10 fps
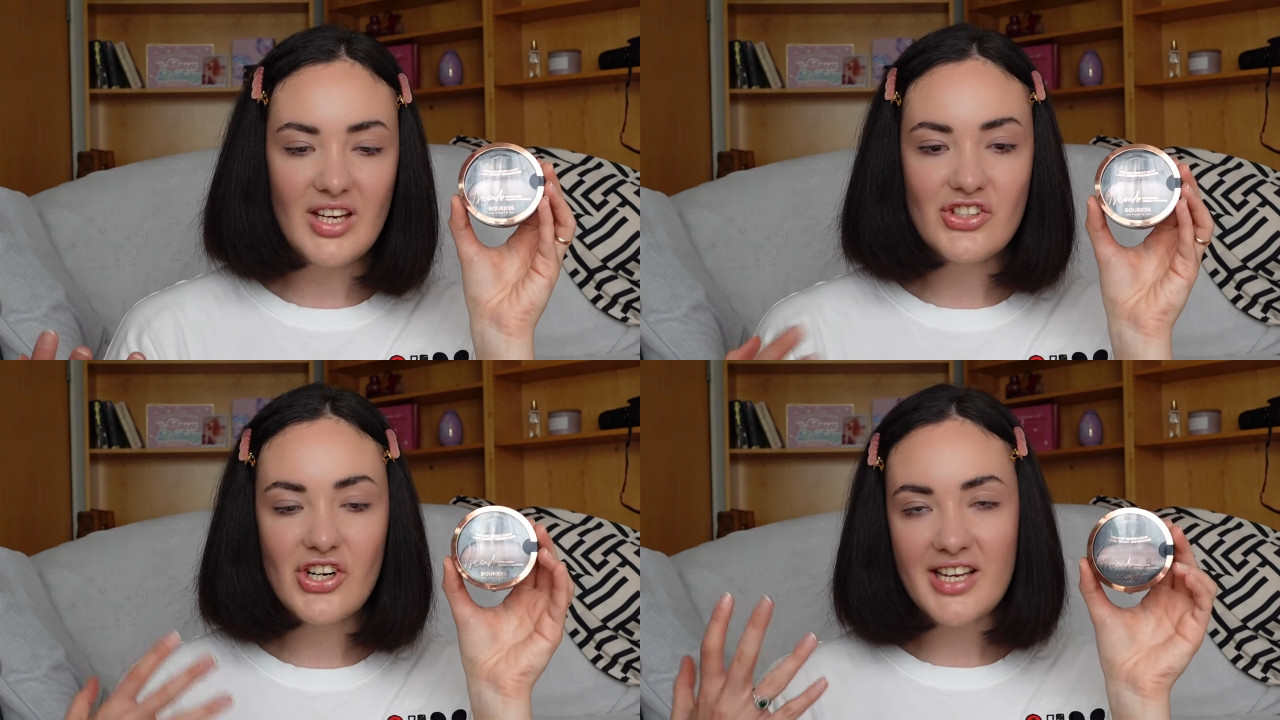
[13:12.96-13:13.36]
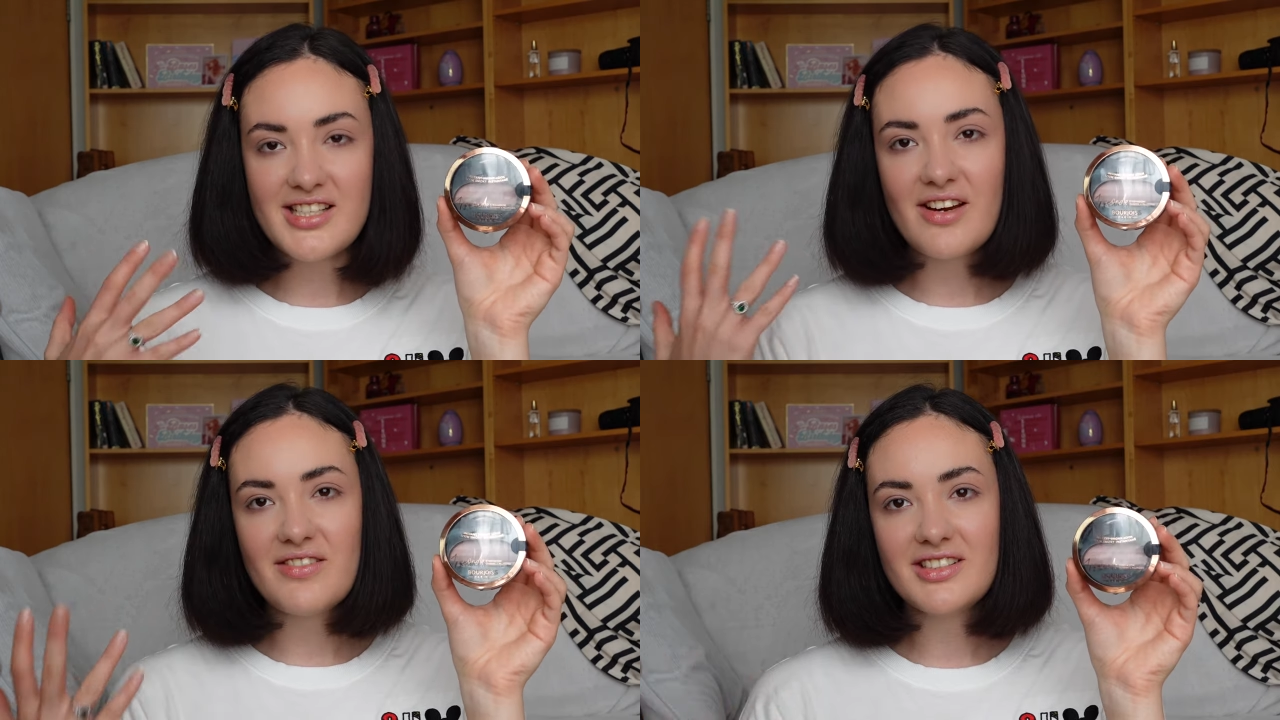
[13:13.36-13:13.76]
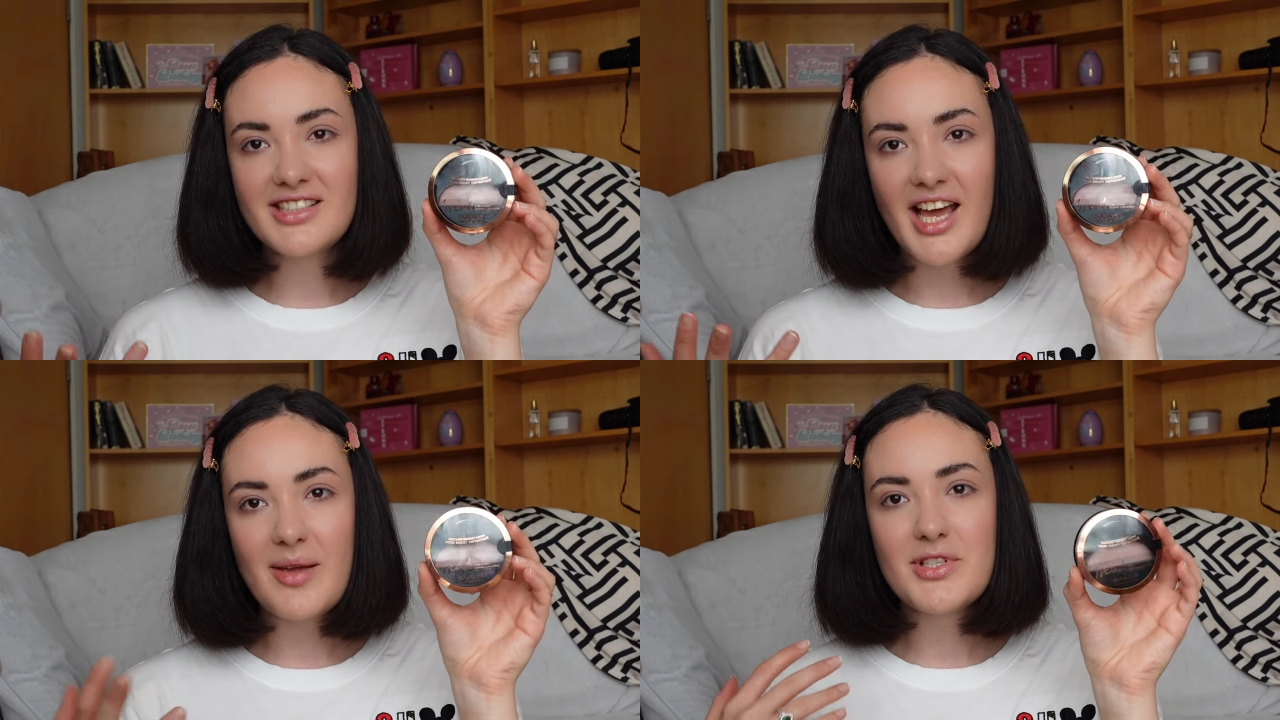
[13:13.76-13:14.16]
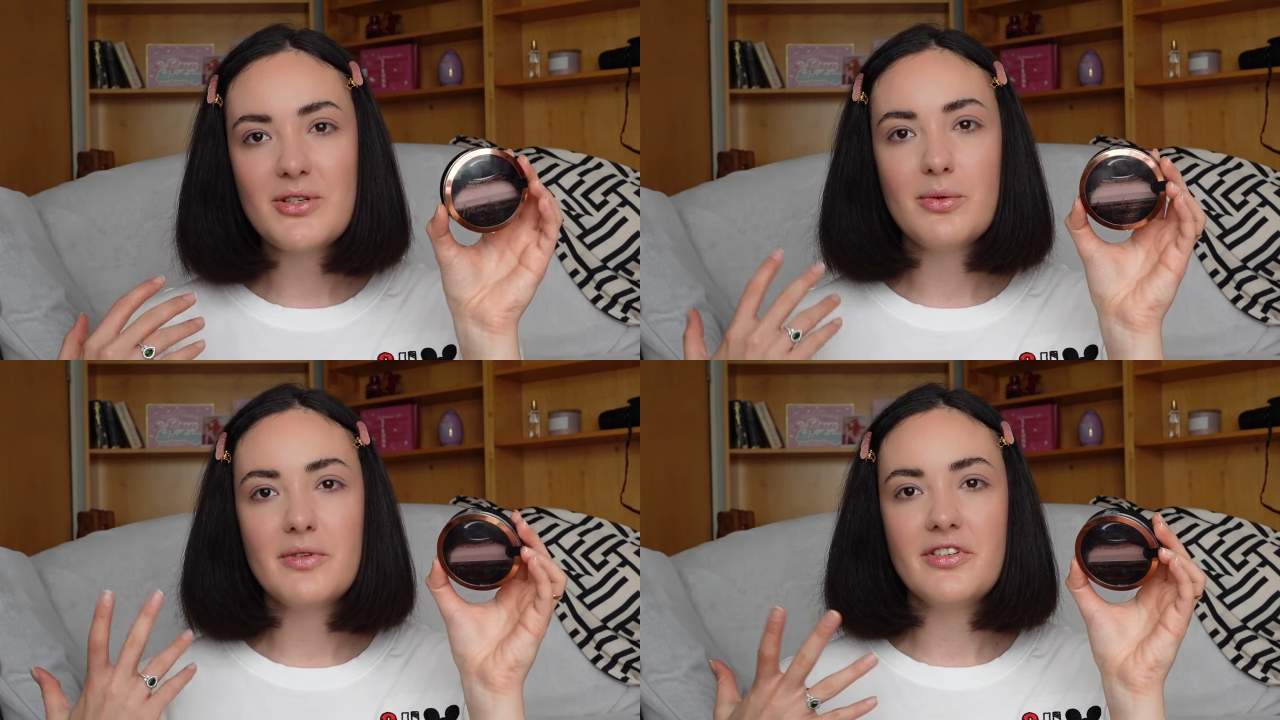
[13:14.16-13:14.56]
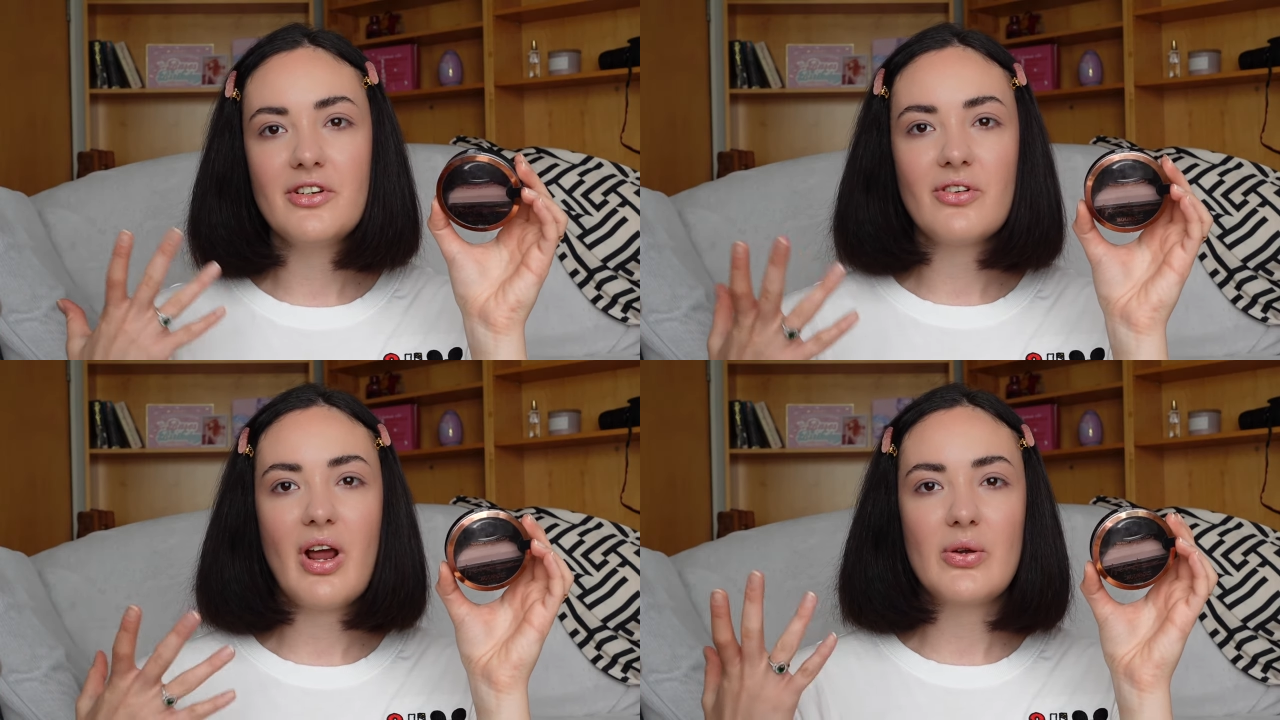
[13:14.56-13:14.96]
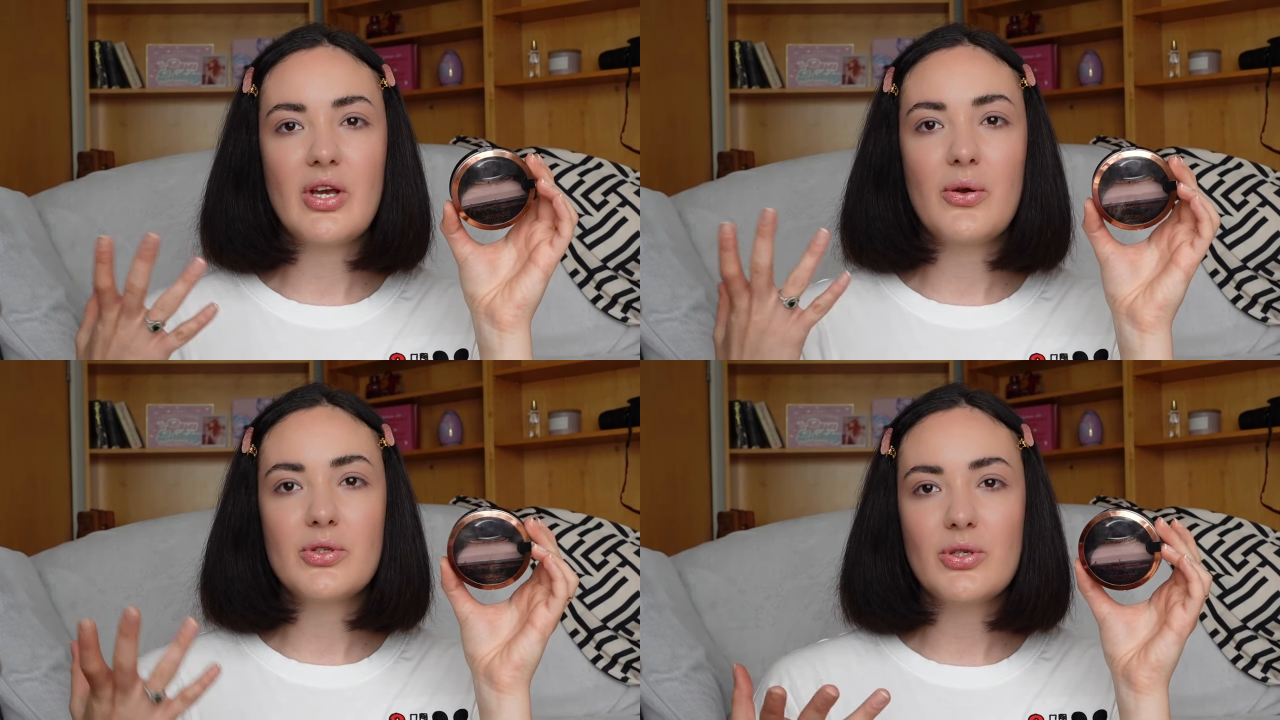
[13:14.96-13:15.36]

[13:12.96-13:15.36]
try several times you will figure out how